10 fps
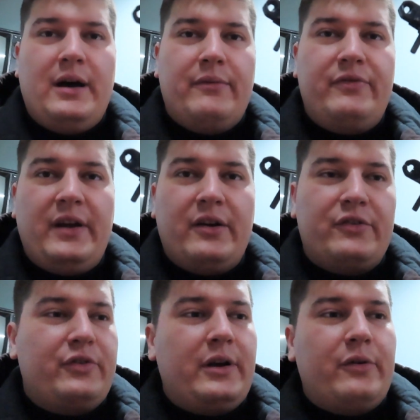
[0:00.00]

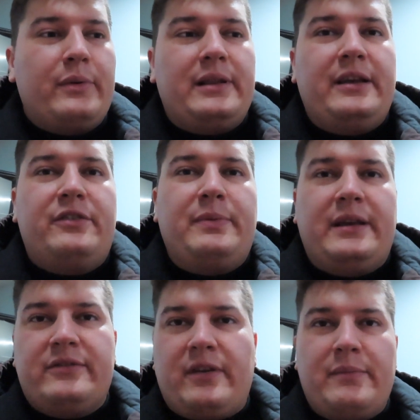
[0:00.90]
finger trigger release
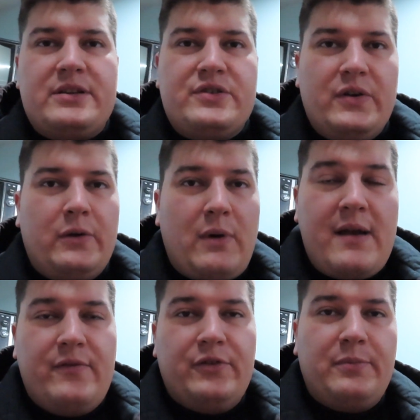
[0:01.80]
because I've been shooting
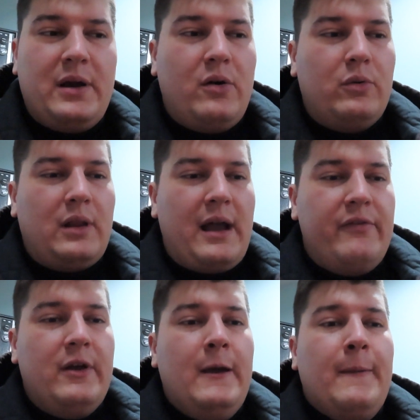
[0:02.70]
rifles my whole
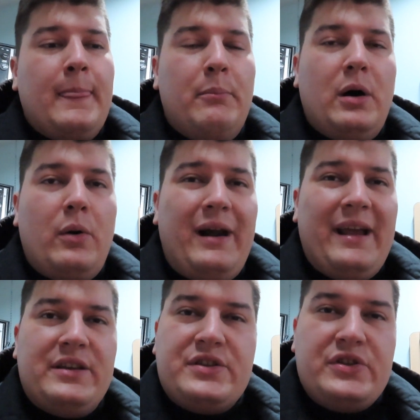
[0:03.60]
life. But
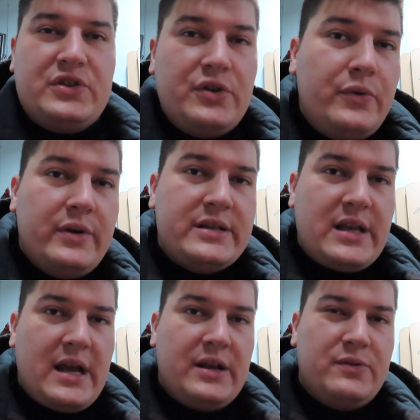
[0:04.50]
as soon as
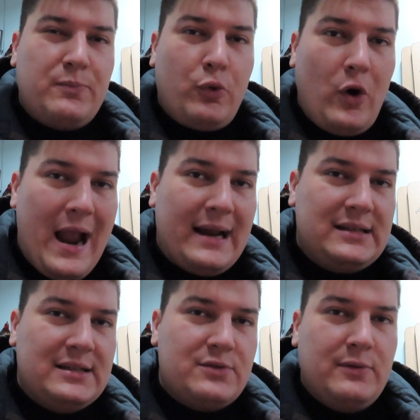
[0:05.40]
I
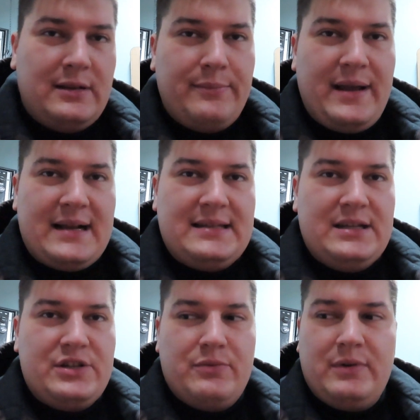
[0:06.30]
practice with the back
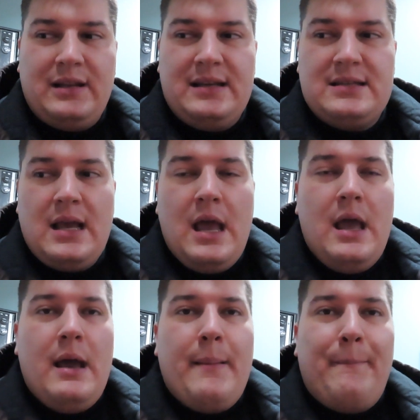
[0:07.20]
tension release,
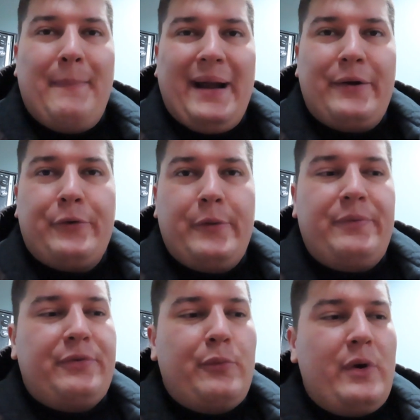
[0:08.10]
my
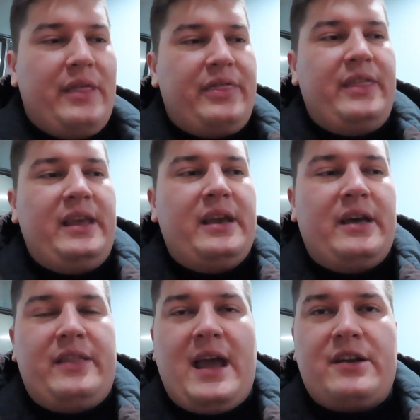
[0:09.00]
groups with
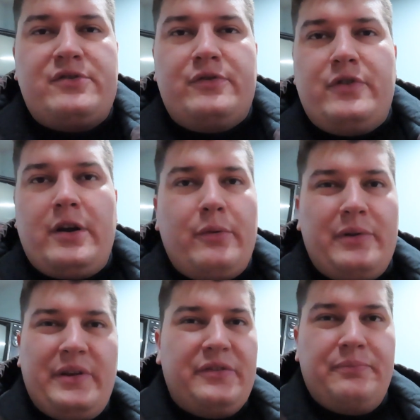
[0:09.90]
the actual trigger
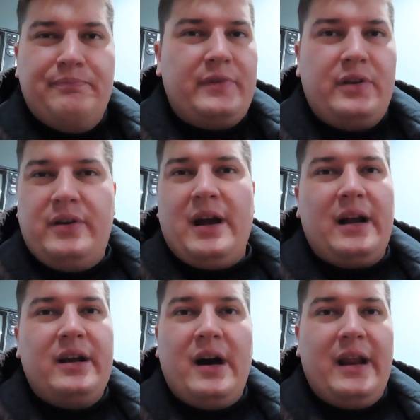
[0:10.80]
release
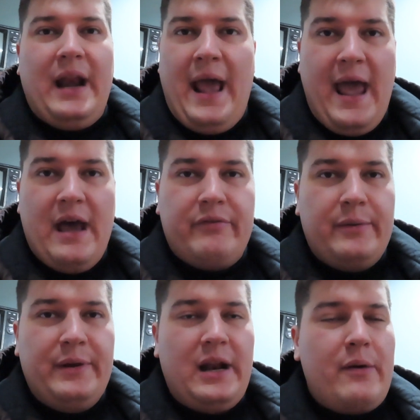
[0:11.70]
got cut in half. I
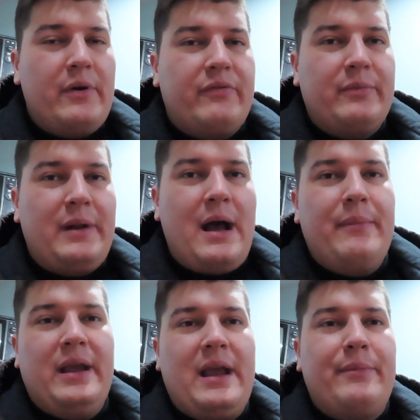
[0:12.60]
mean, I went from not
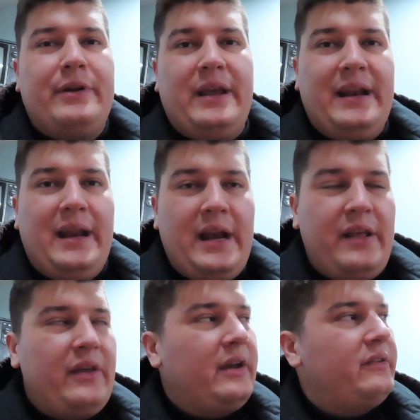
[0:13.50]
being able to hit
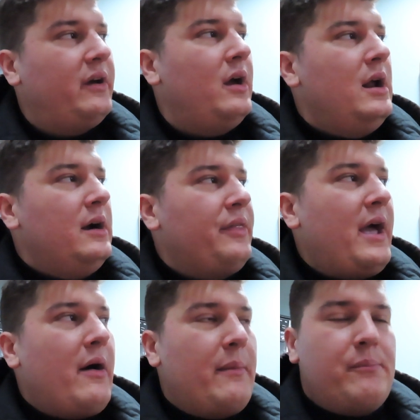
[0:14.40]
anything to
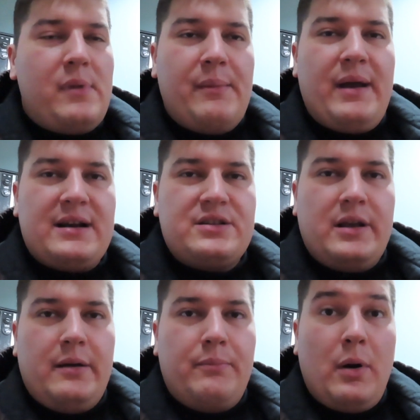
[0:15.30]
now I'm
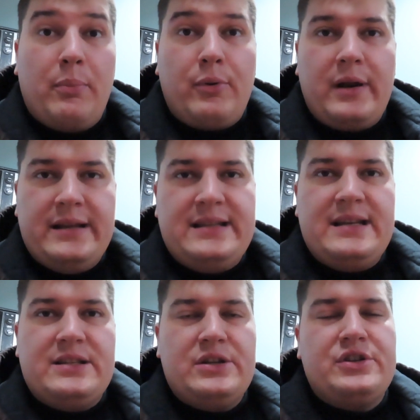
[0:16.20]
actually a pretty
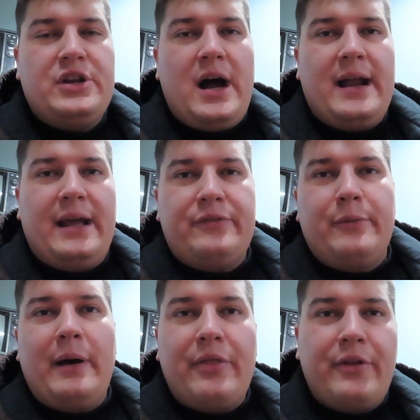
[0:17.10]
decent shot out to
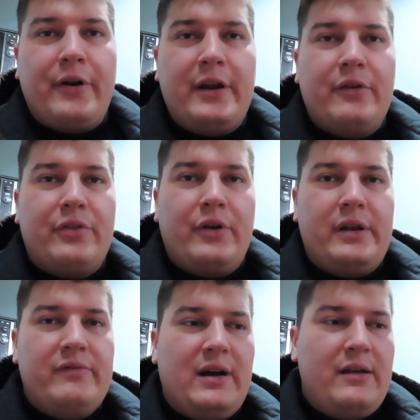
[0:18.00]
about 30 or
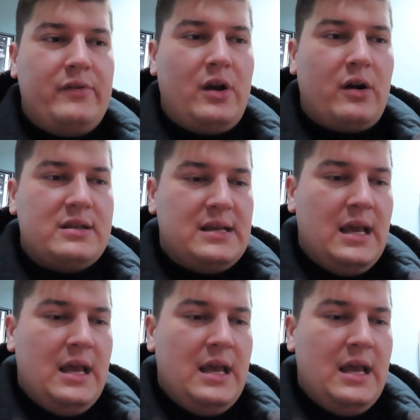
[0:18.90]
35 yards.